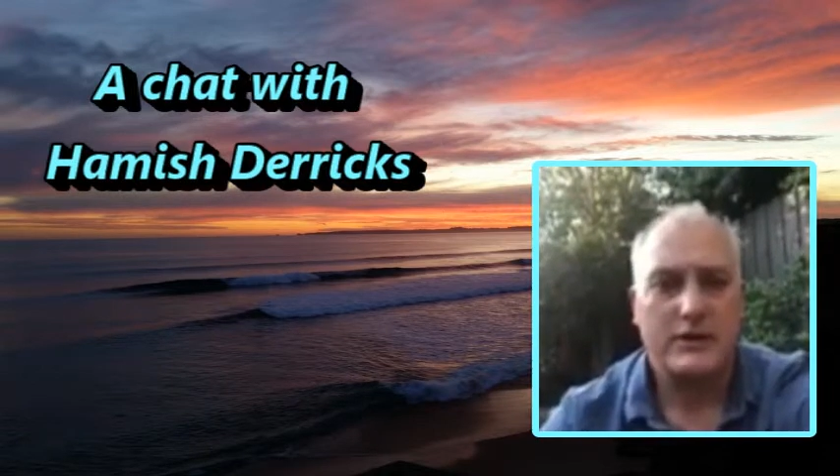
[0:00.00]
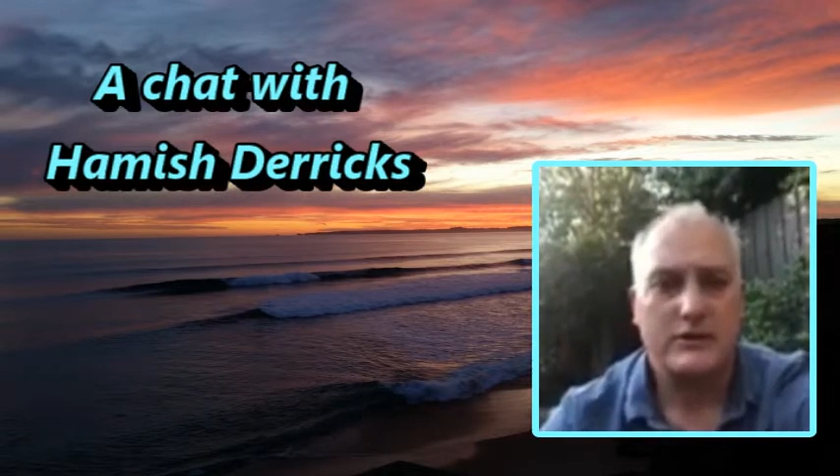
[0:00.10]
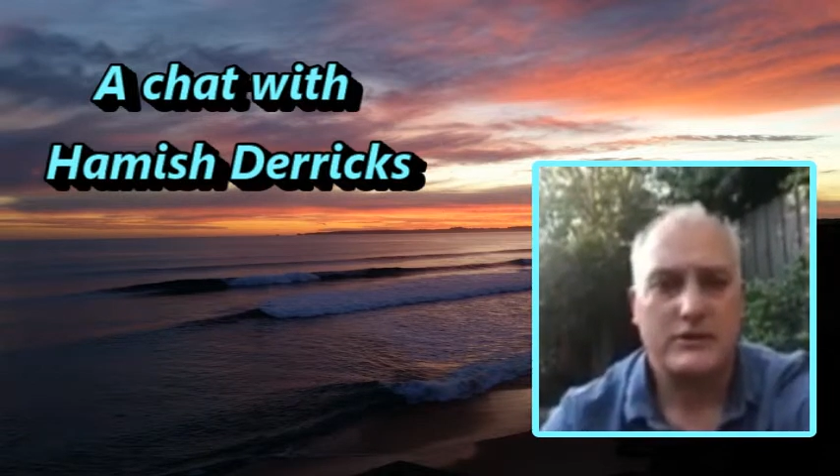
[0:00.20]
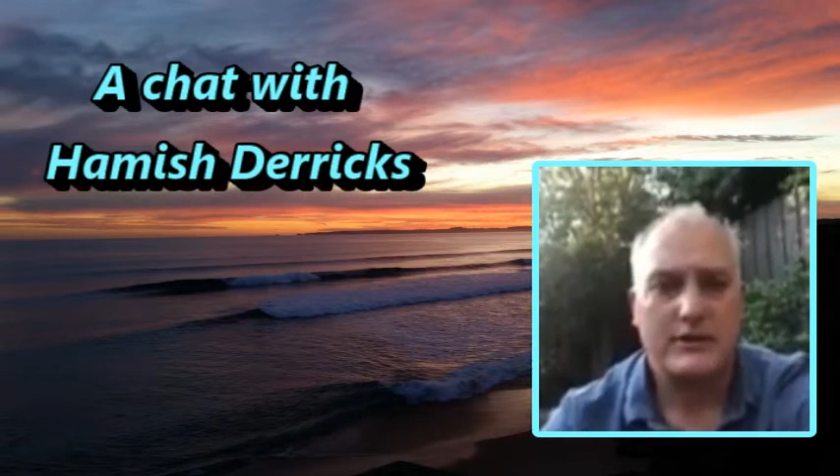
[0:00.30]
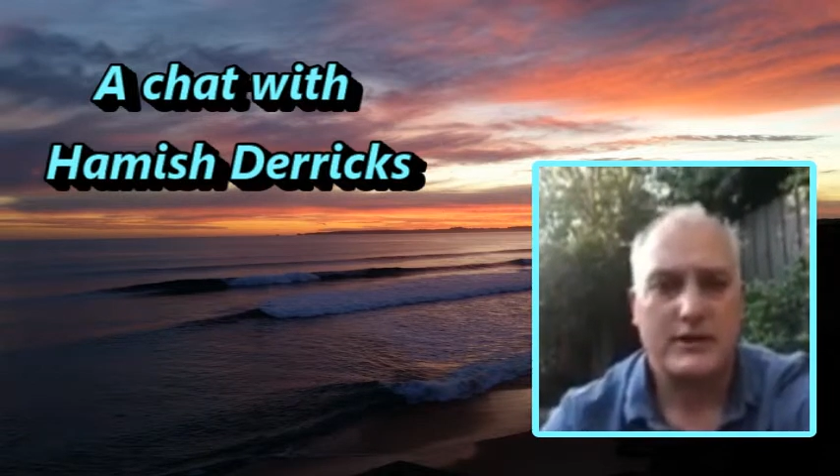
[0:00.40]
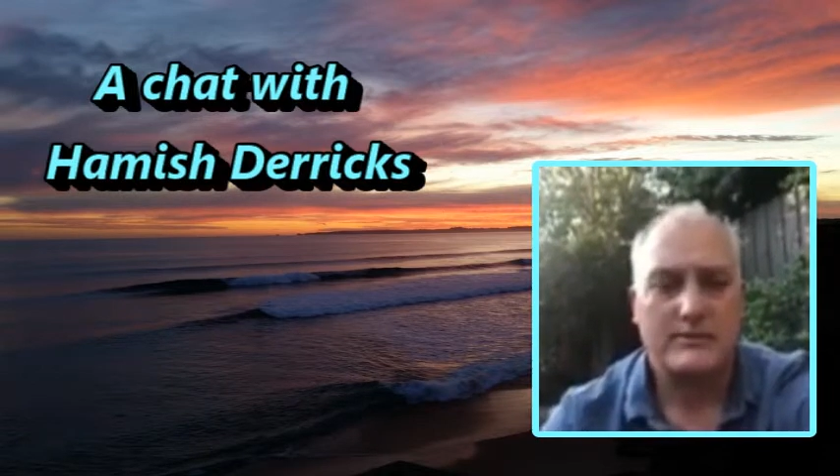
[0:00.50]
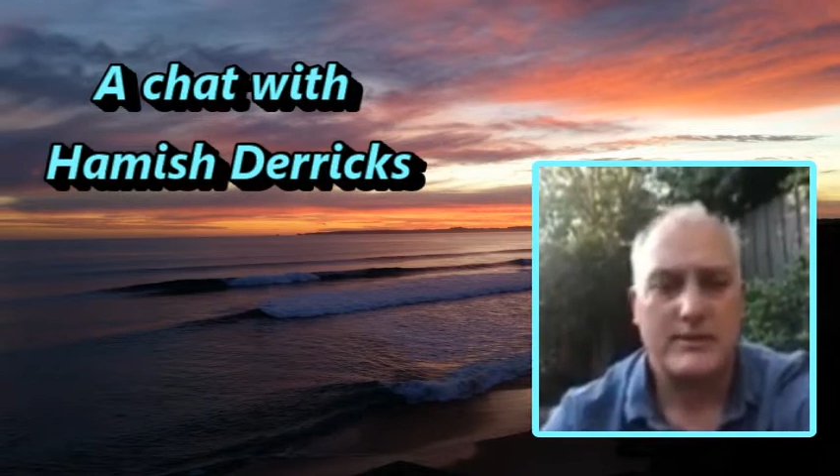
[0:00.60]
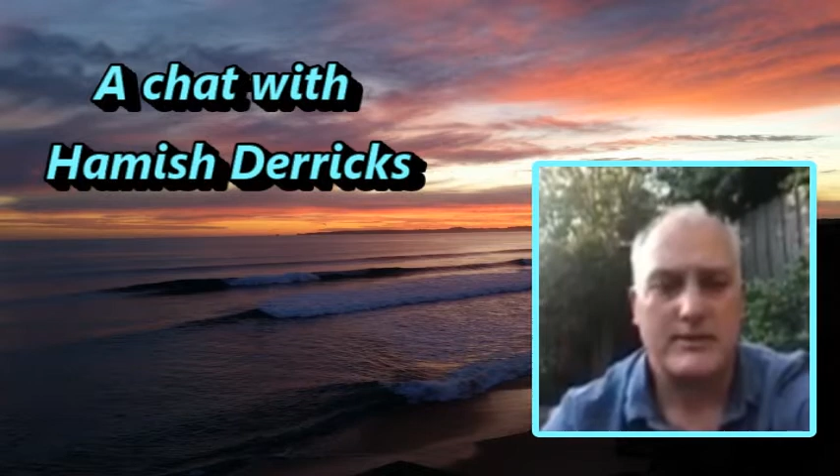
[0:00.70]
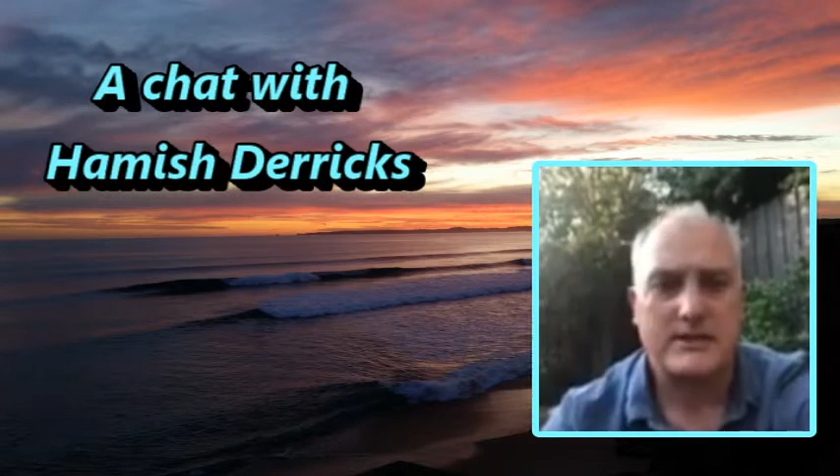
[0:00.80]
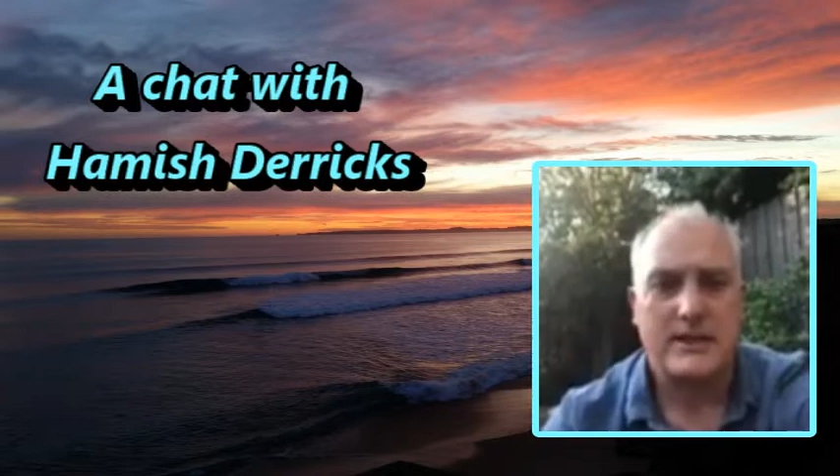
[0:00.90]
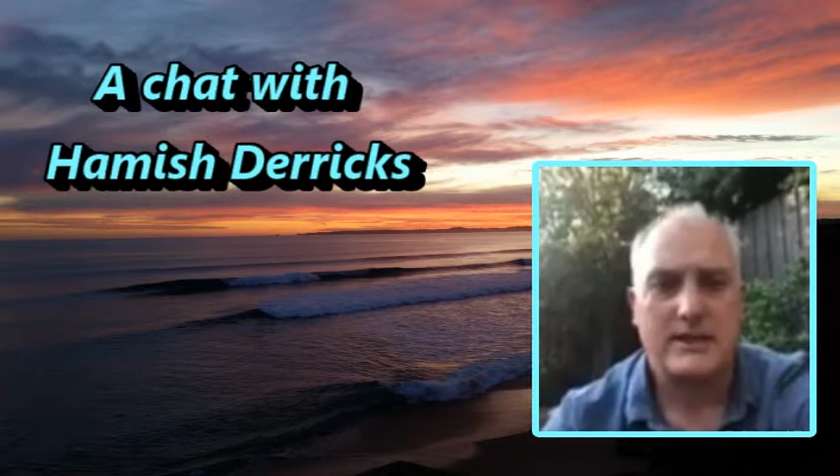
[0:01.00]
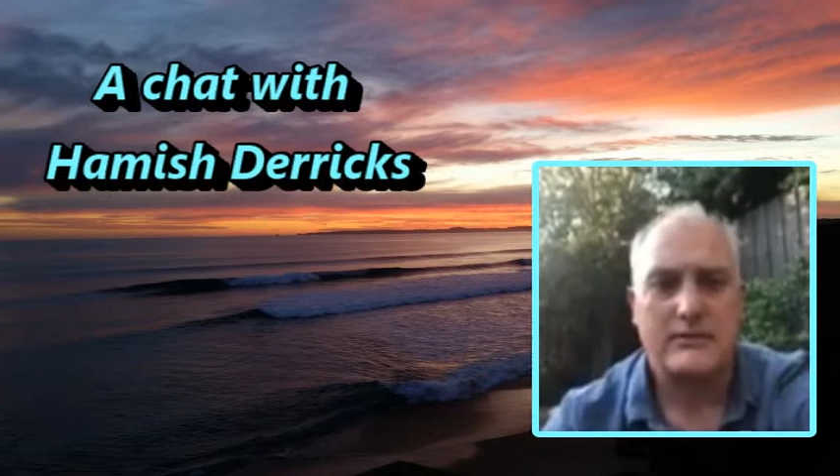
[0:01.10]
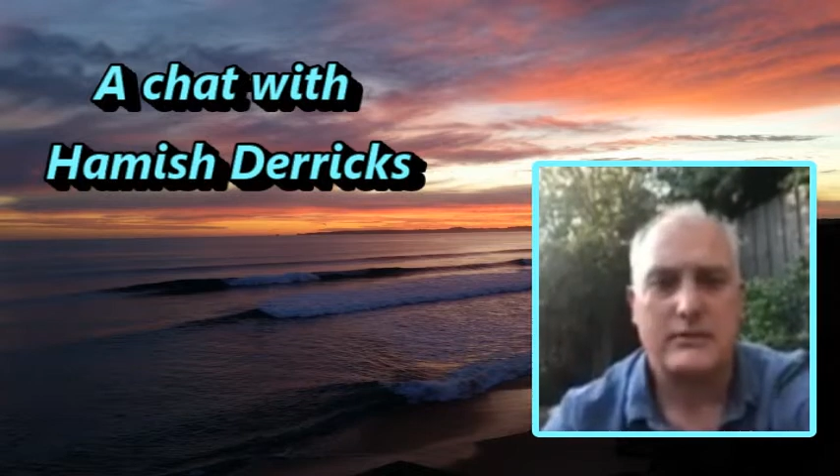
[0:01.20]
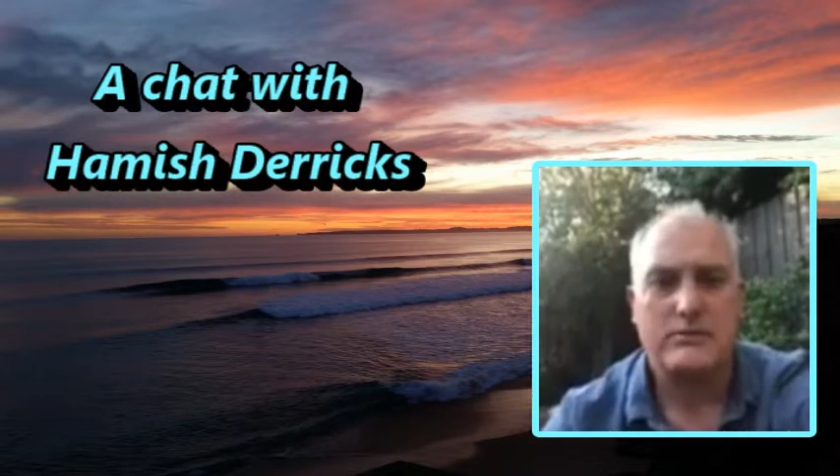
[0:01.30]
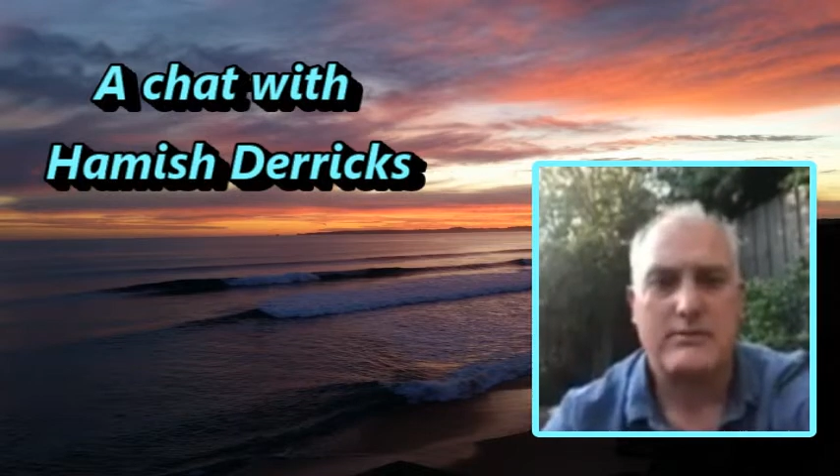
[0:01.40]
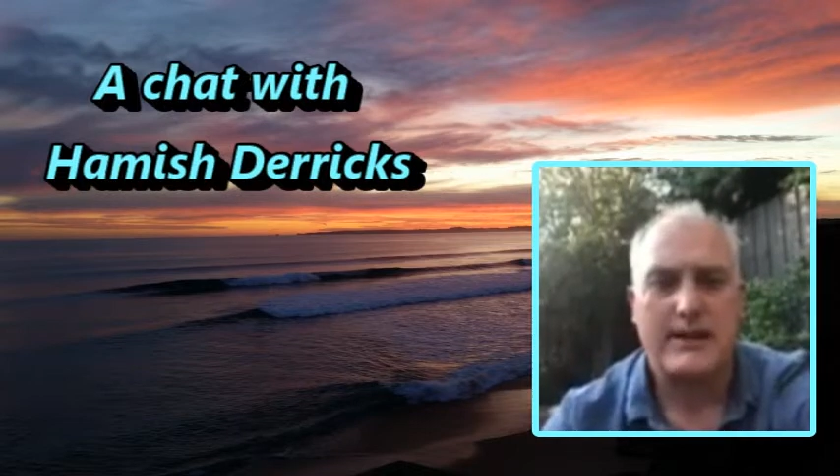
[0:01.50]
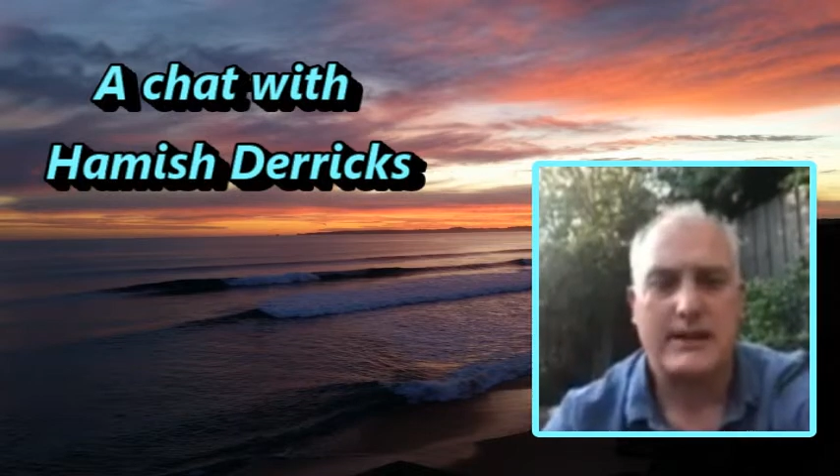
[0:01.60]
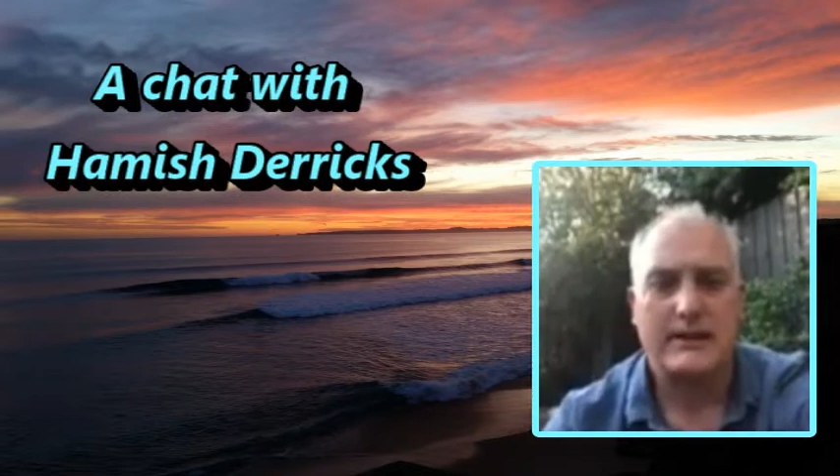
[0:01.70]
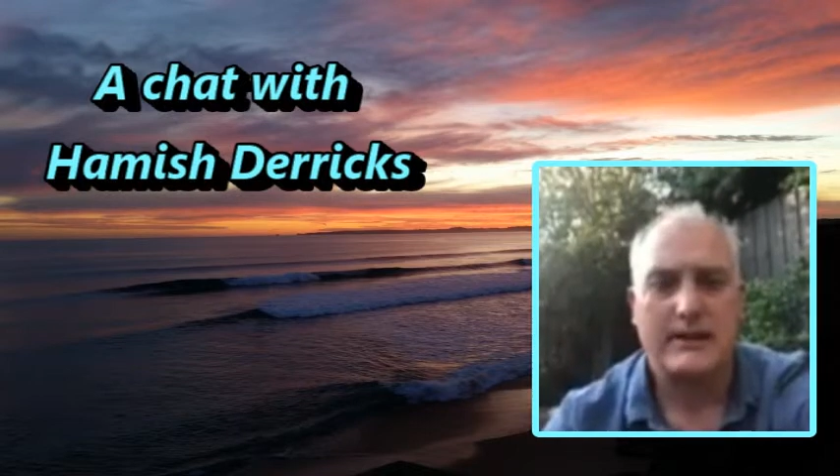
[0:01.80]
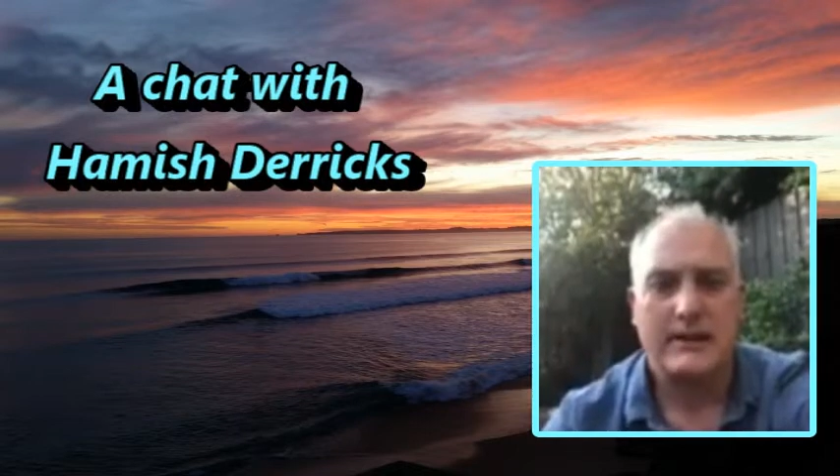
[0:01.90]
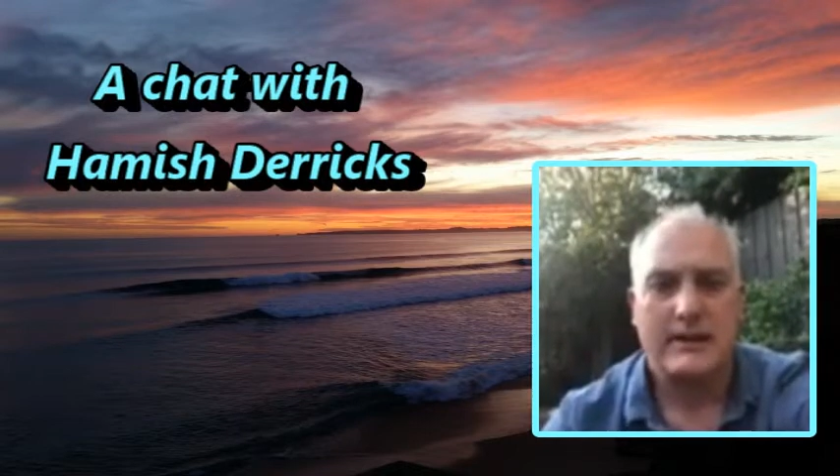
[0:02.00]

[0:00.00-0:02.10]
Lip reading: Nigel and a couple other staff were running